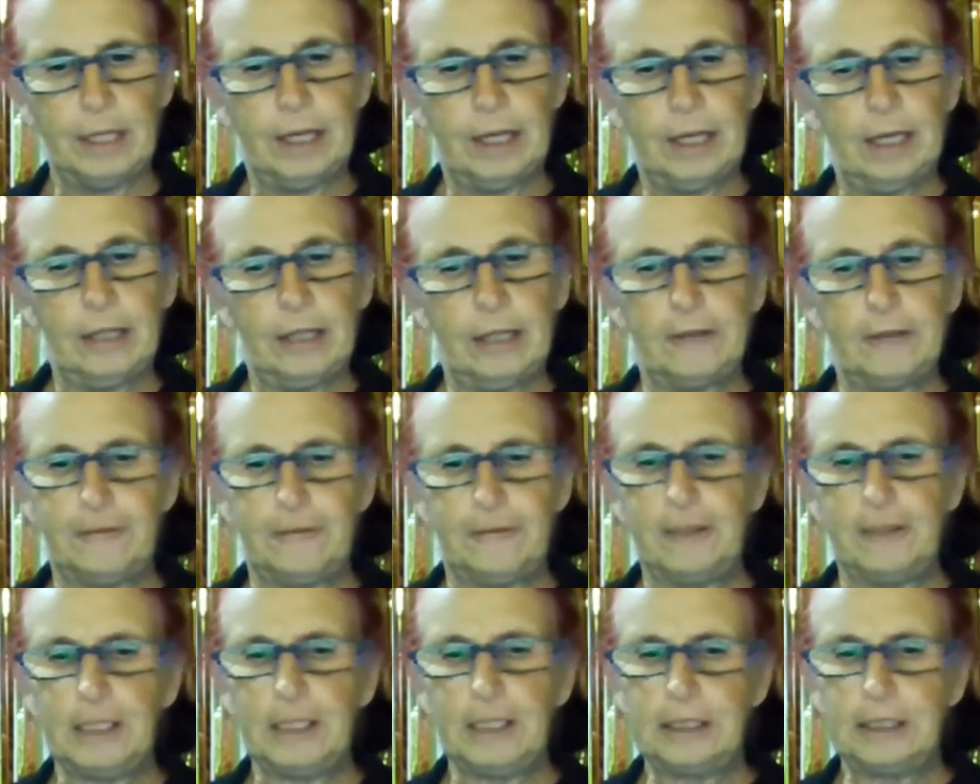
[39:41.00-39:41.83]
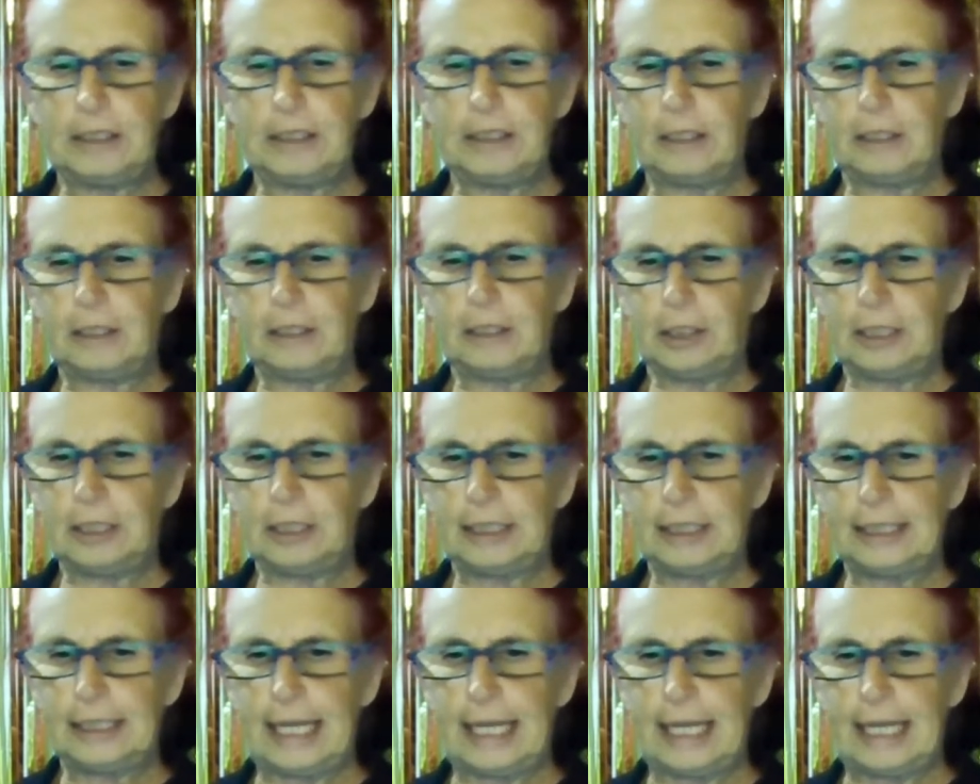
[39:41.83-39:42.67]
The first surgeon
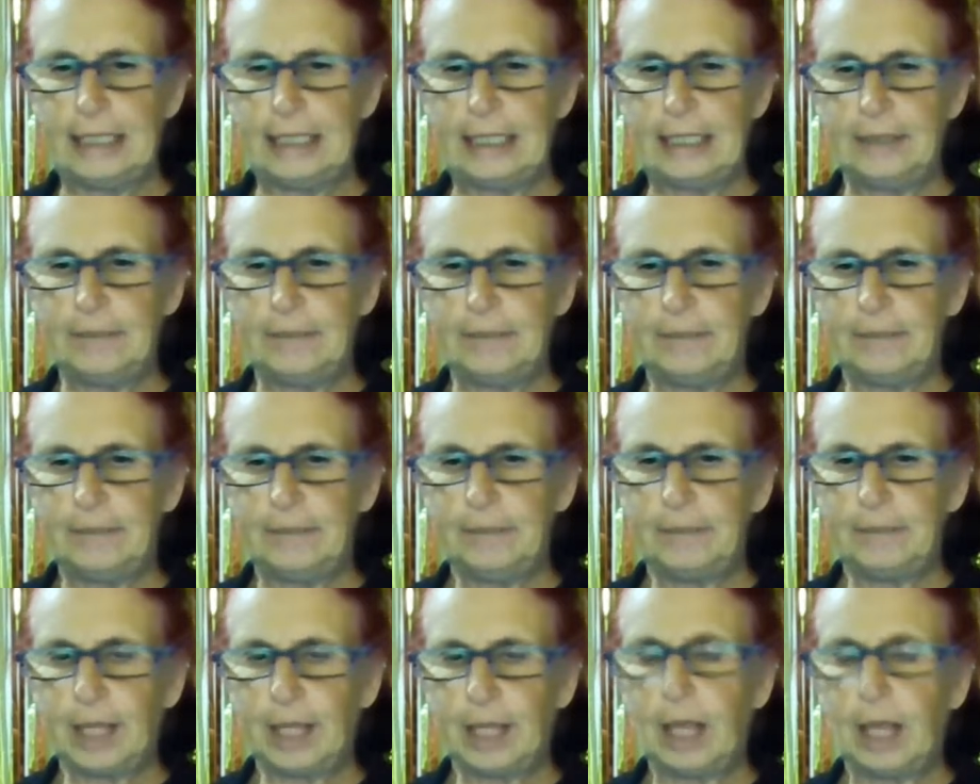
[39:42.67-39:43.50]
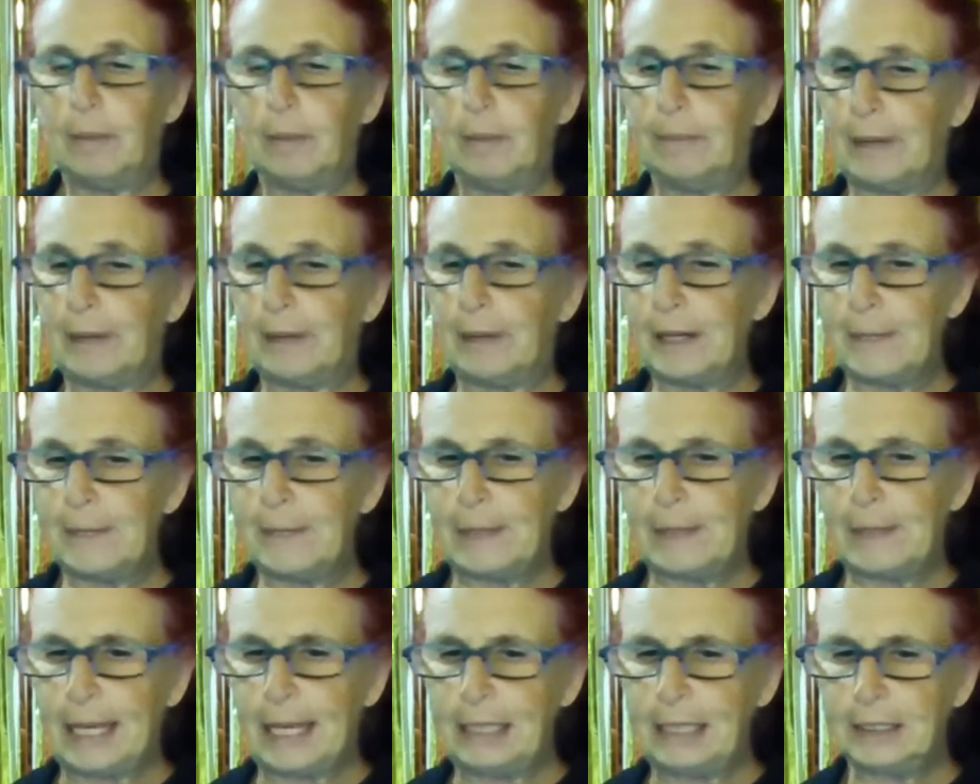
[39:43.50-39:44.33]
said, "My
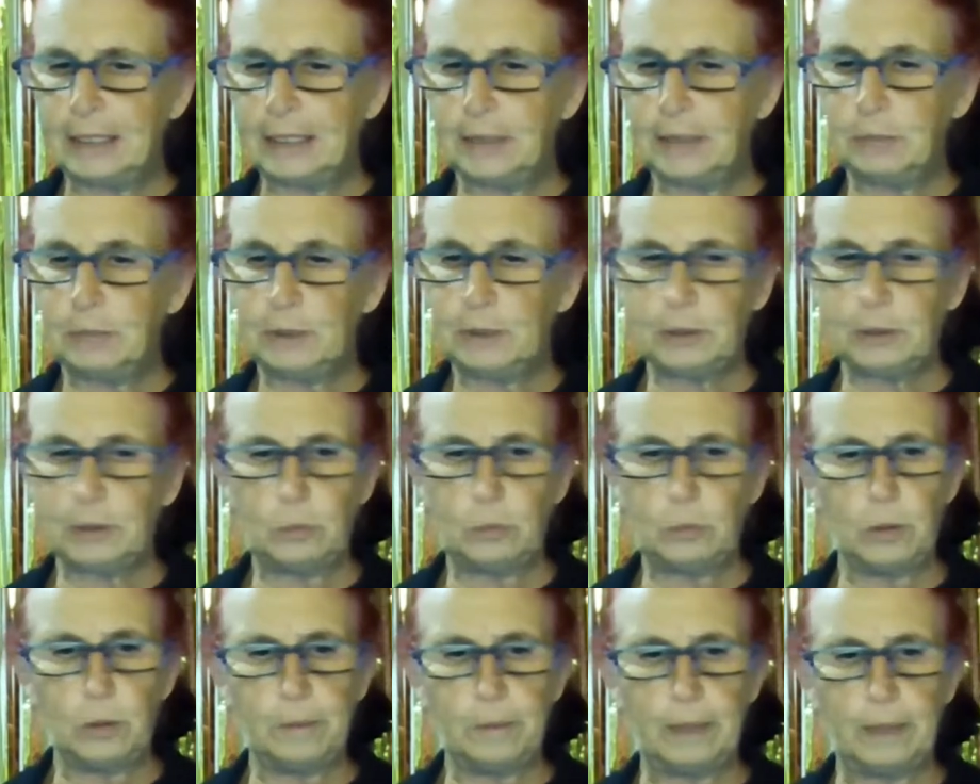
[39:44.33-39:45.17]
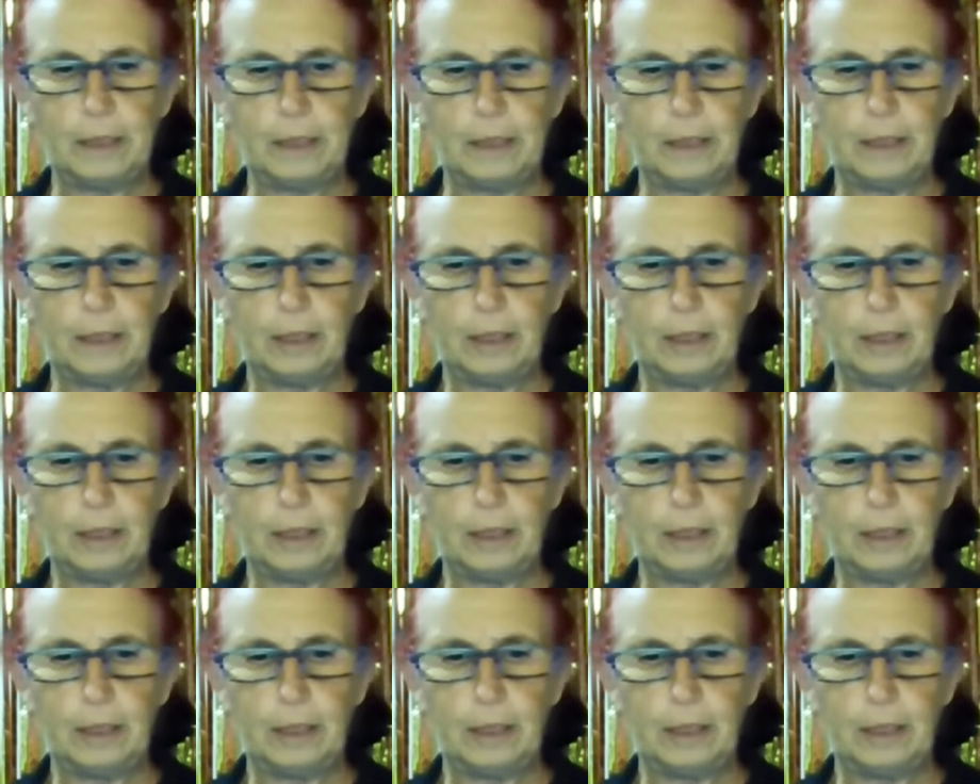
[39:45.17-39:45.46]
best was a woman